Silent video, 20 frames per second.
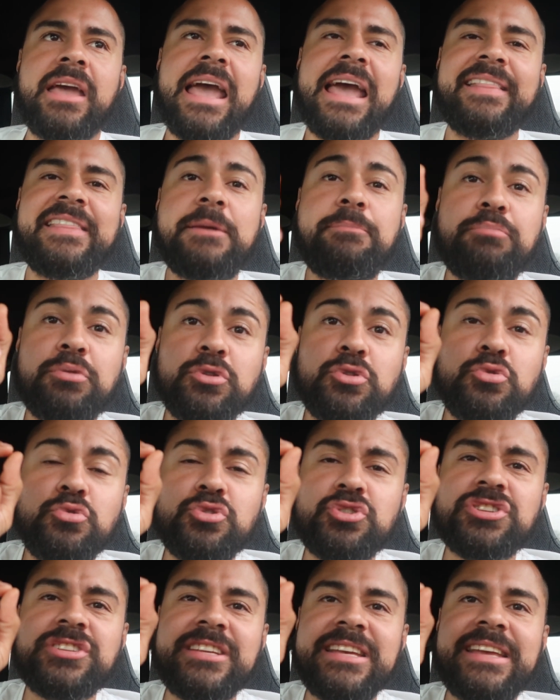And they
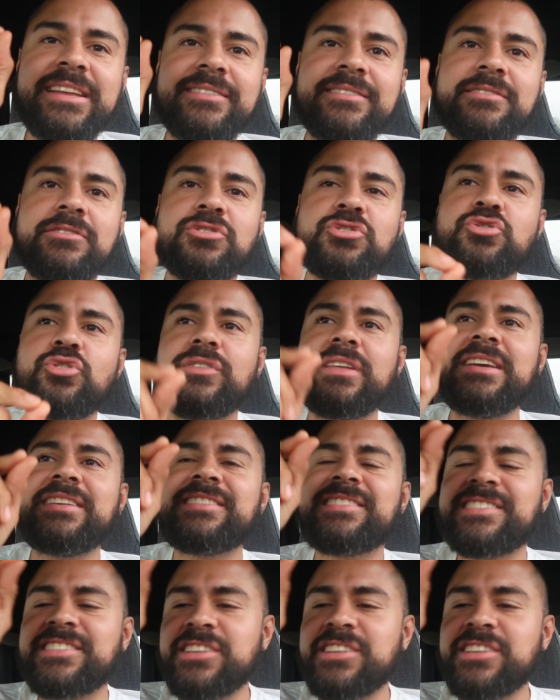produce seeds, so they